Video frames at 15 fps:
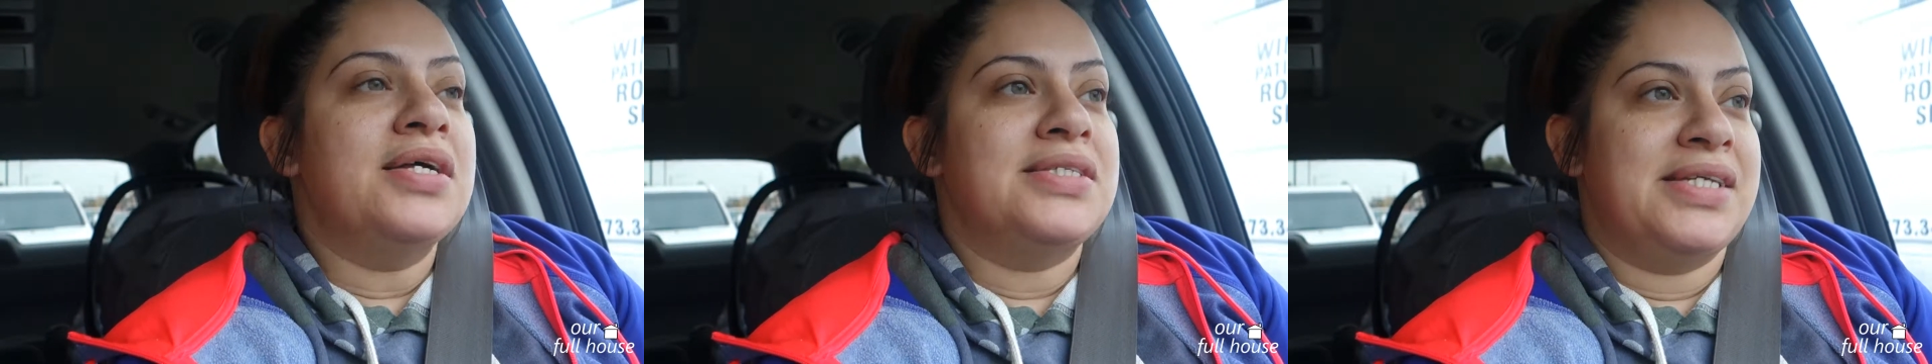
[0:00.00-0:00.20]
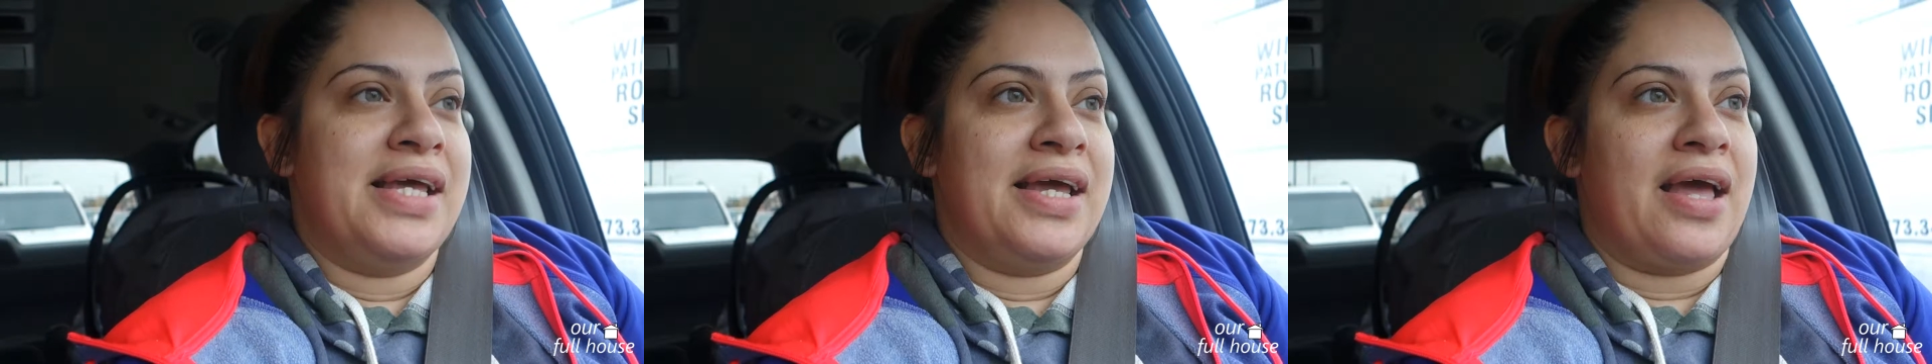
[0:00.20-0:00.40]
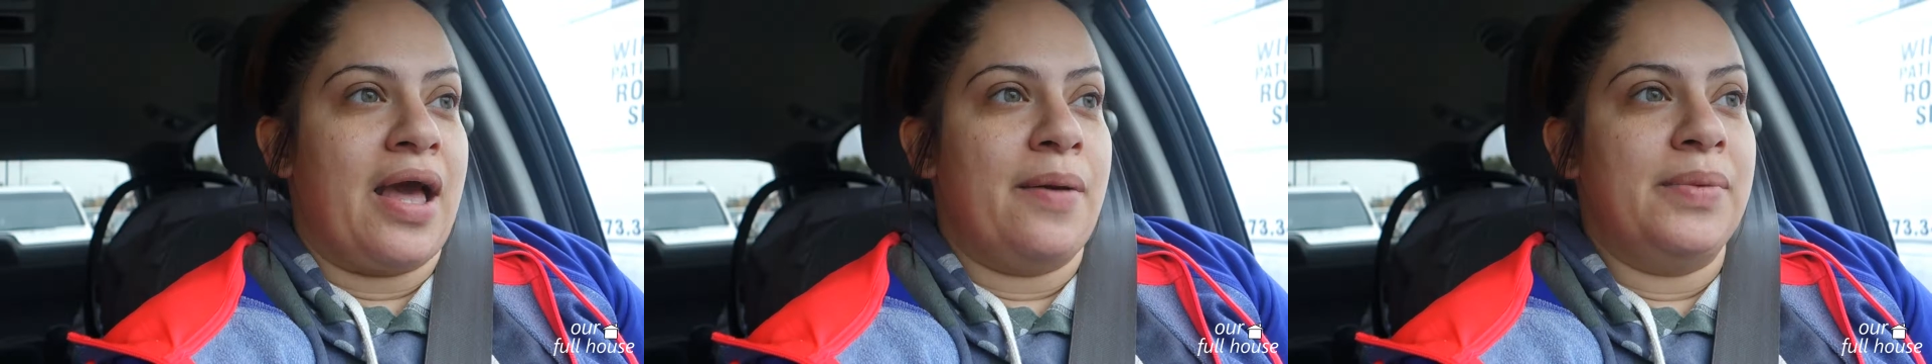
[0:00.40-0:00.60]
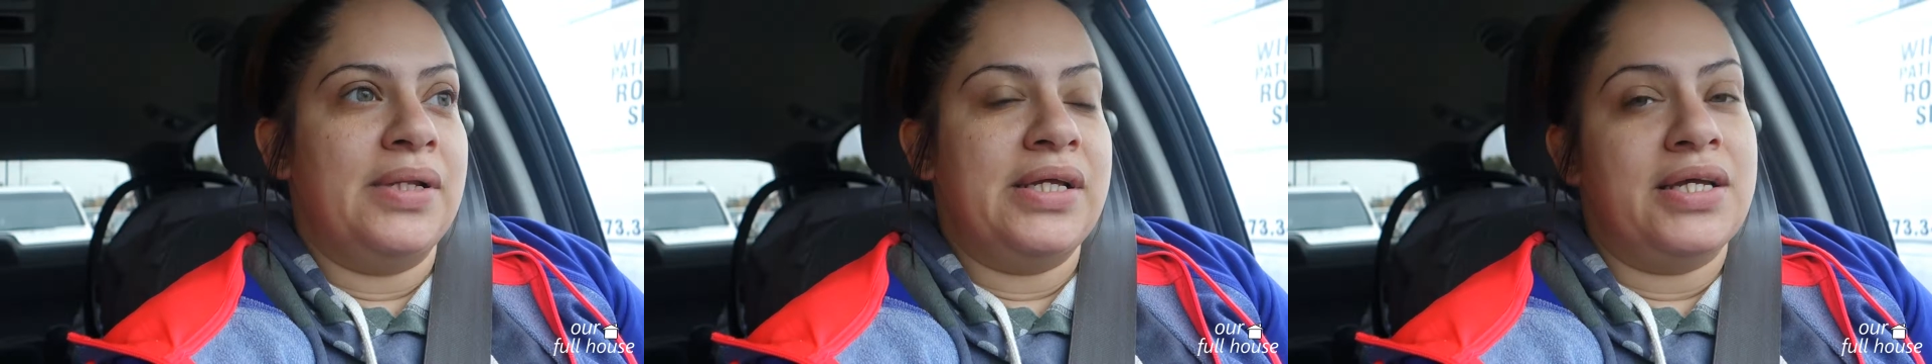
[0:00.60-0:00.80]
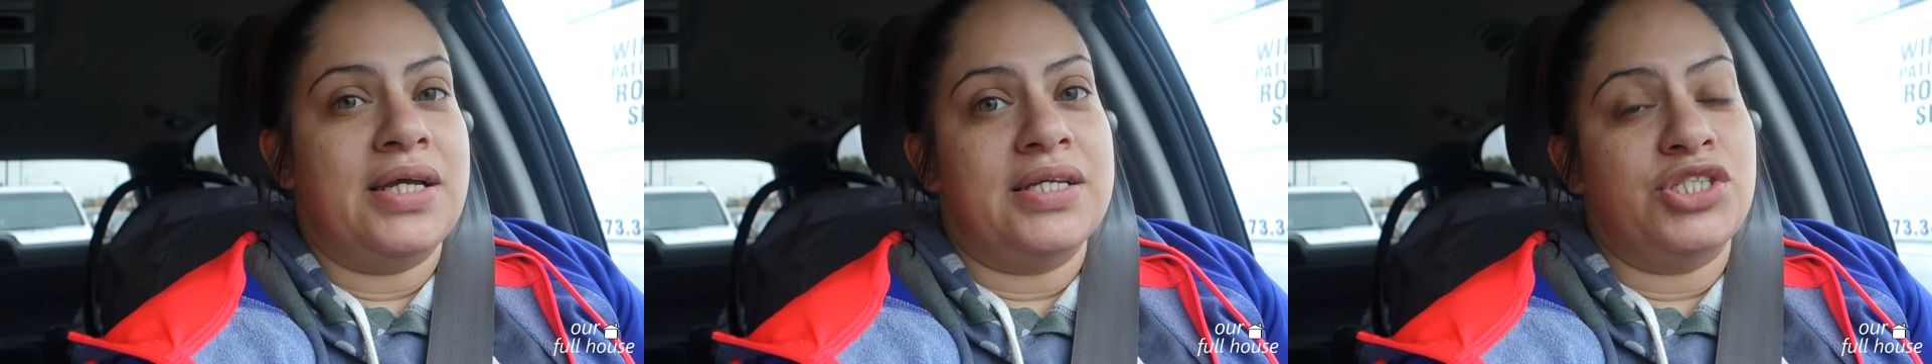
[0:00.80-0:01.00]
take
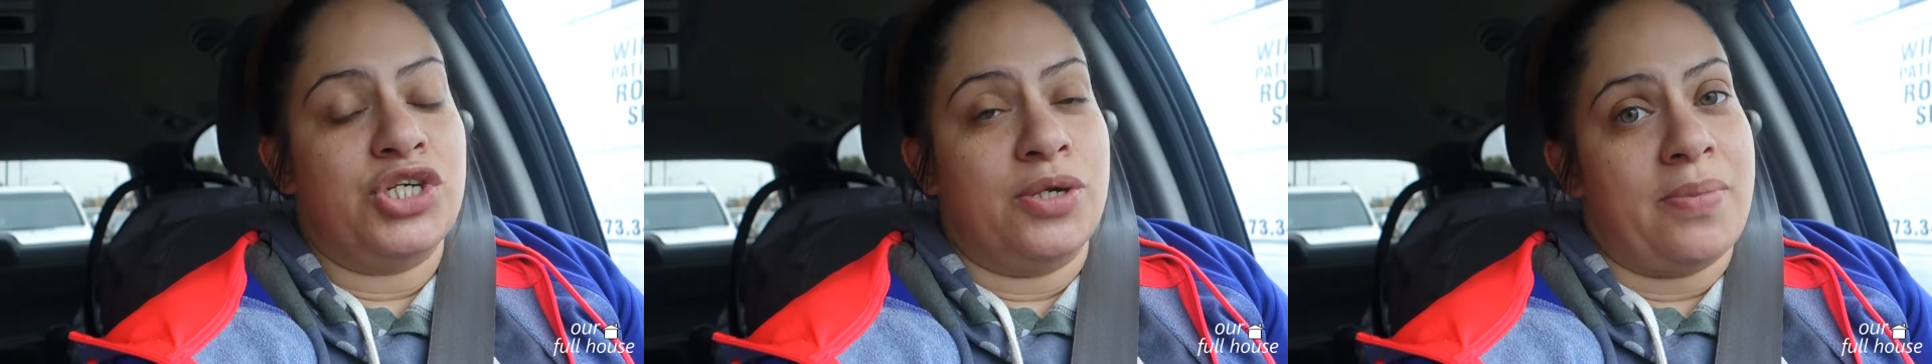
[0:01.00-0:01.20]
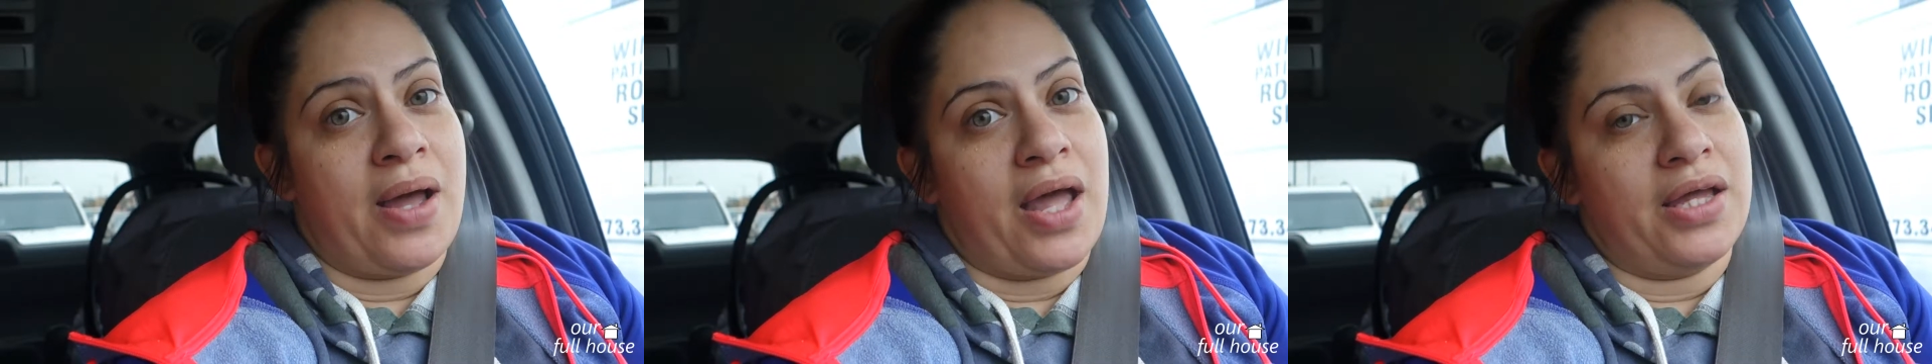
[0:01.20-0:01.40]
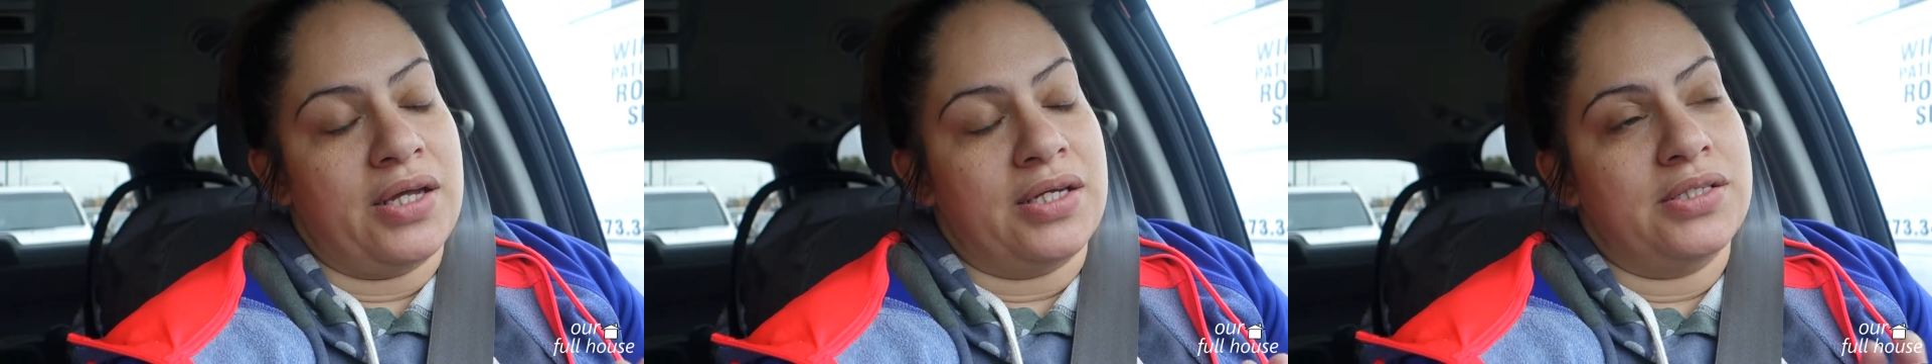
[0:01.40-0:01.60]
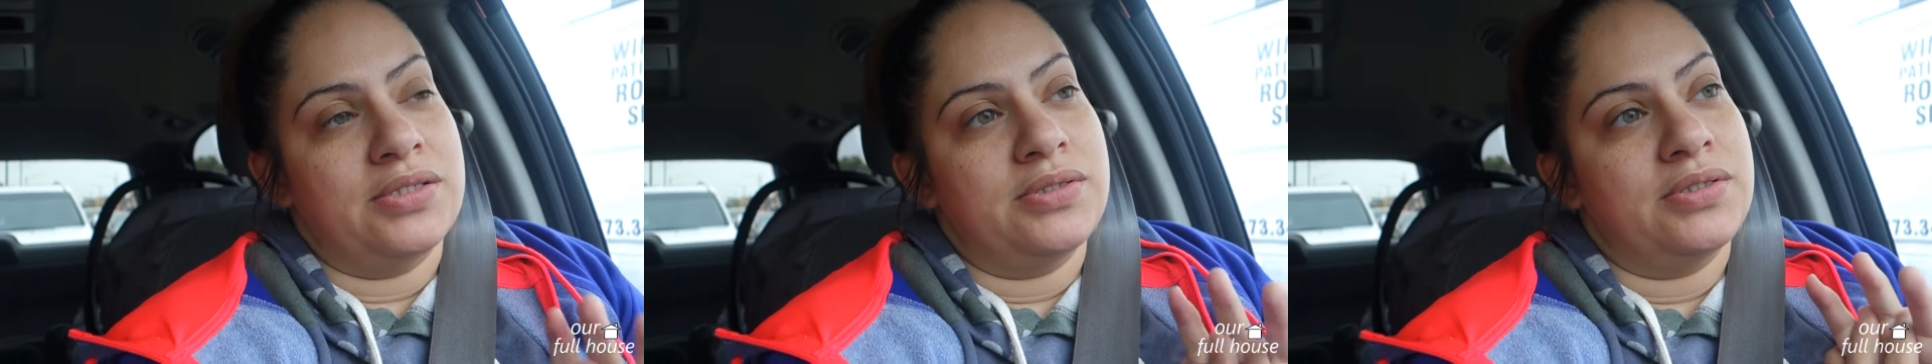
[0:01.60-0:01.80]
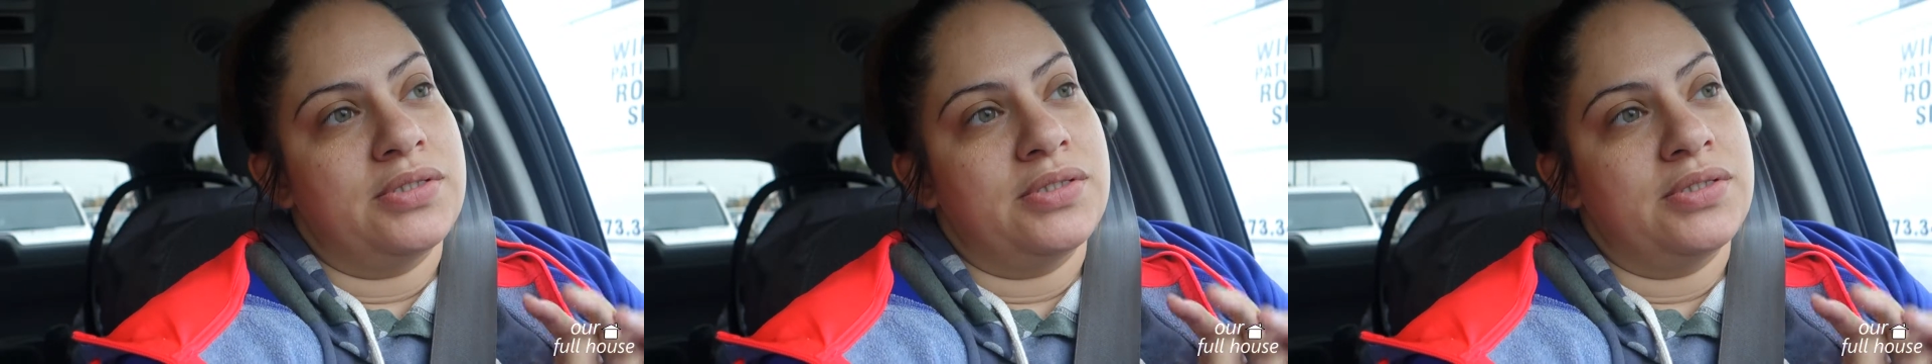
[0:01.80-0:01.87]
Emily and Jeremiah